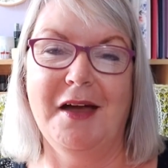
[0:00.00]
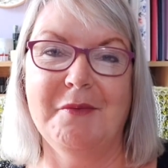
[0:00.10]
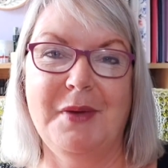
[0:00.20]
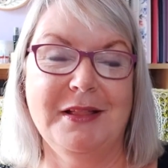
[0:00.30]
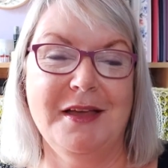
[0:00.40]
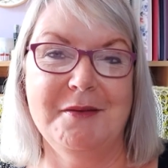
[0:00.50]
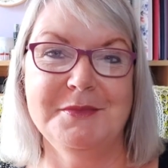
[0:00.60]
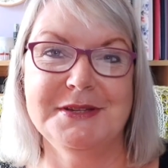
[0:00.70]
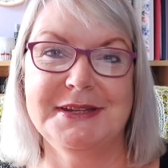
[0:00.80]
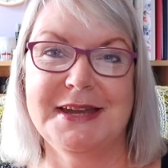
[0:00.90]
welcome
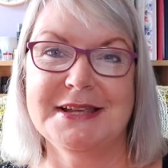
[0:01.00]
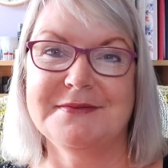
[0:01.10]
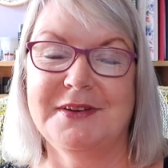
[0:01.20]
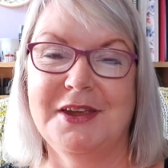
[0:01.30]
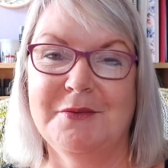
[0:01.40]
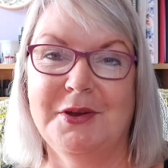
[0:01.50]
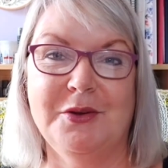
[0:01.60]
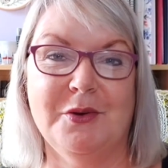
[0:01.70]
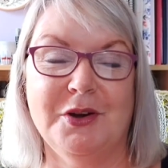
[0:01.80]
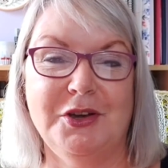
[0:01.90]
to today's video, whether
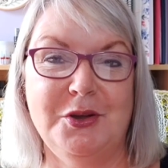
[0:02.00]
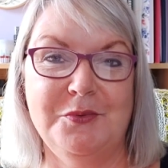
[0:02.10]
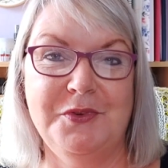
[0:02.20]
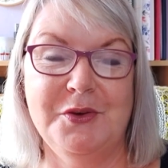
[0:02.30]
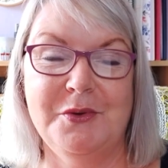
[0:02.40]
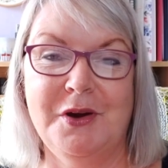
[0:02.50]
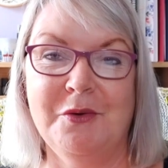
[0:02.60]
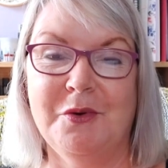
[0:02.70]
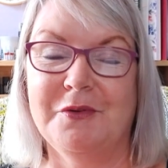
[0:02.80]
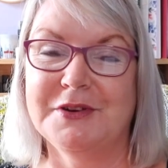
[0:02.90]
you are a new viewer
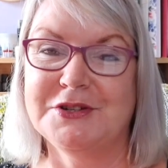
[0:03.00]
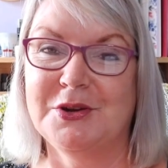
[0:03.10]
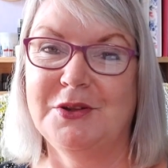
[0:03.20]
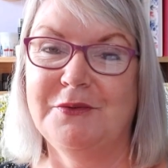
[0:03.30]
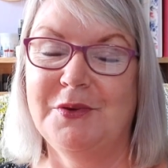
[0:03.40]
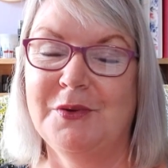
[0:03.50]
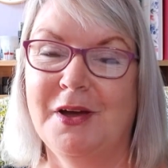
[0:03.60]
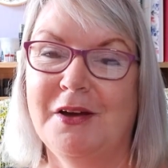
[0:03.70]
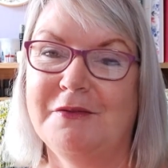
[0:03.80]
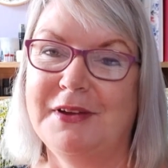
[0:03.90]
or a returning
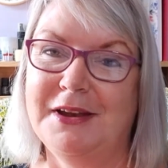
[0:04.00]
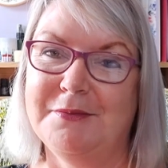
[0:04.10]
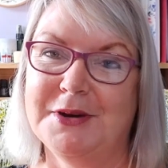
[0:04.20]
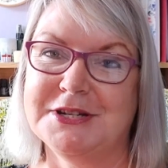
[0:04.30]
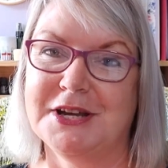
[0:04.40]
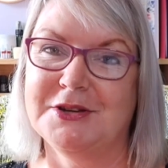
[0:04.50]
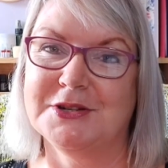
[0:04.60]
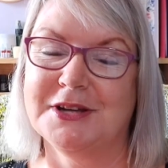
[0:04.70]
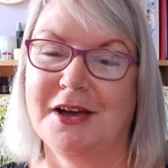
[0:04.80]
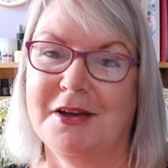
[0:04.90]
viewer. I really appreciate your
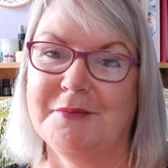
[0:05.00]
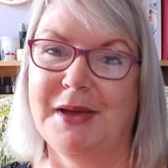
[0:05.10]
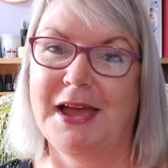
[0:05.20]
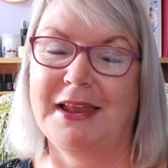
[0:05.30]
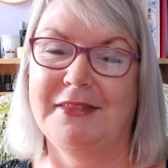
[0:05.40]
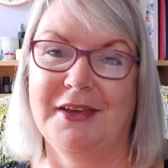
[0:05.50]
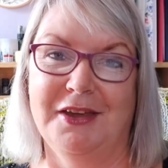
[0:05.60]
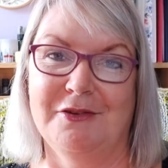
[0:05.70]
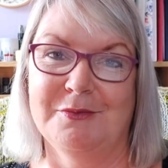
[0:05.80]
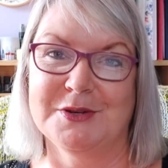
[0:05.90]
time and
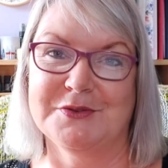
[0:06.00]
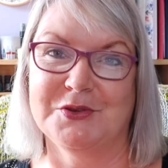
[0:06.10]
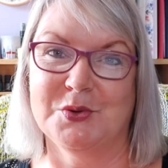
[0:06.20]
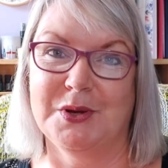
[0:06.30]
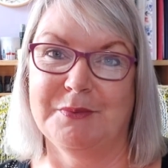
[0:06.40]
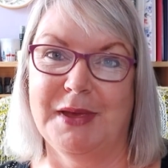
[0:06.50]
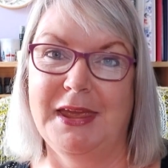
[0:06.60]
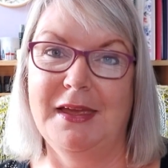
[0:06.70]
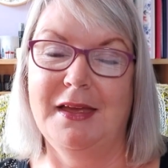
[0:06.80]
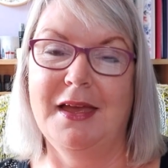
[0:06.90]
thank you very much for joining
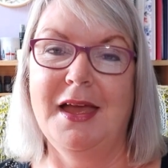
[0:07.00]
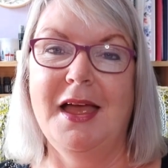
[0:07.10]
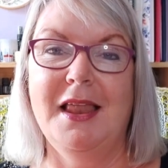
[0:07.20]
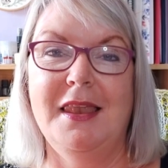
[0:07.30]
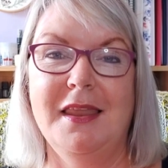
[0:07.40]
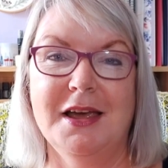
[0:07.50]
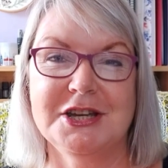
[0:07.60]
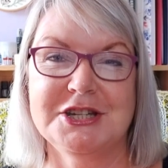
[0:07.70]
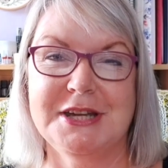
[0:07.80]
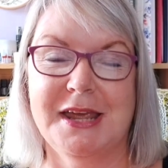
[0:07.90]
me.
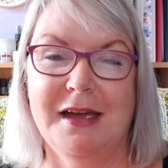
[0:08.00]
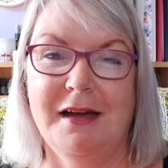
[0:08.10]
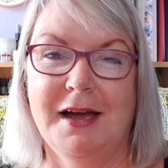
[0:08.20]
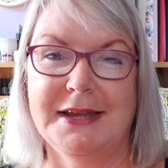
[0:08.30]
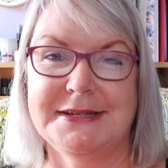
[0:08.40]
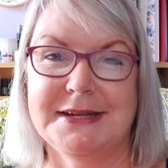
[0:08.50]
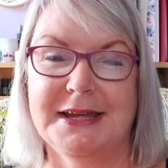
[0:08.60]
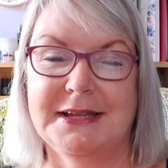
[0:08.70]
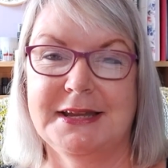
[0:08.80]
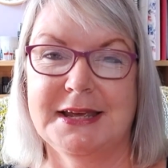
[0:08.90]
Last year, I
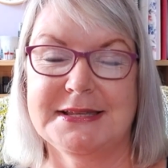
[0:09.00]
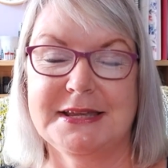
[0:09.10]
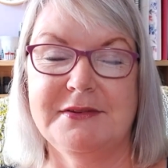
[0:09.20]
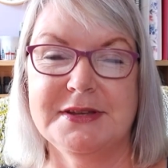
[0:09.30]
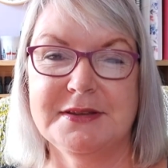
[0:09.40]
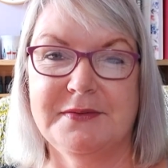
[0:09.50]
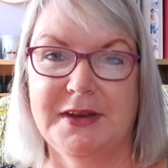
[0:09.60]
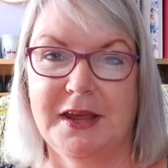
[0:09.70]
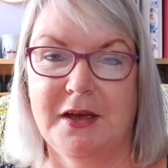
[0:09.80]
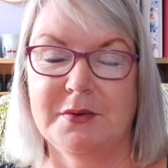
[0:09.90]
did a series of
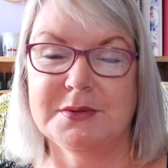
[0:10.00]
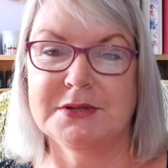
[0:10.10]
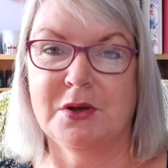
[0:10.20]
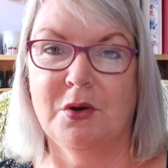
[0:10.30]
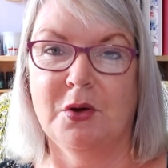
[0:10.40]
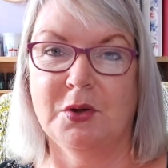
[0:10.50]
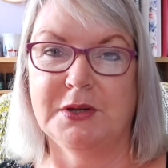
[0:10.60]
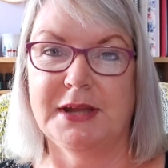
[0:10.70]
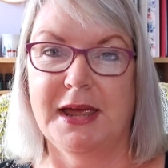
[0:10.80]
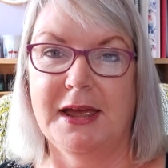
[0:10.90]
videos
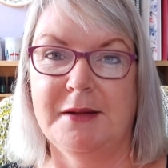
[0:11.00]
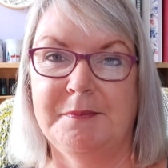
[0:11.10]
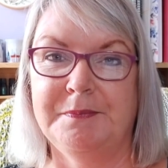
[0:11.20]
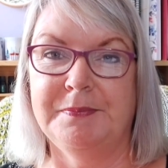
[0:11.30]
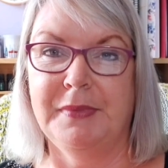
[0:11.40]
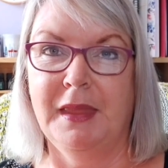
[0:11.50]
on um,